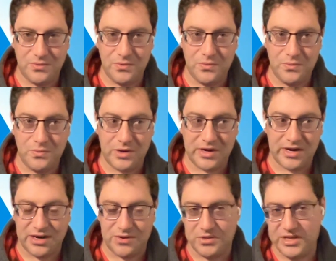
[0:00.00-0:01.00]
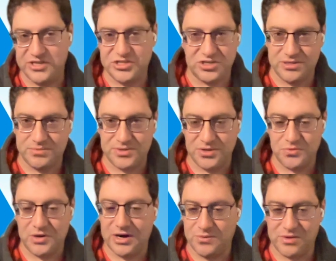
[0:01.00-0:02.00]
what kind of relationships you
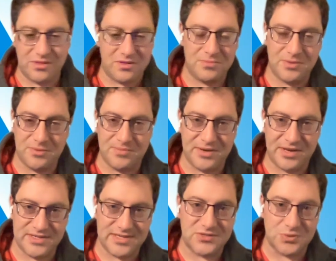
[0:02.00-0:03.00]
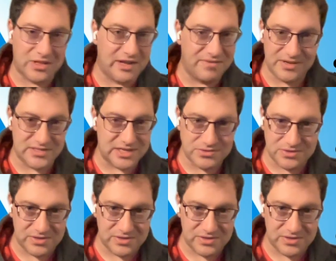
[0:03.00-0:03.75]
want with other people because that's what life is that's what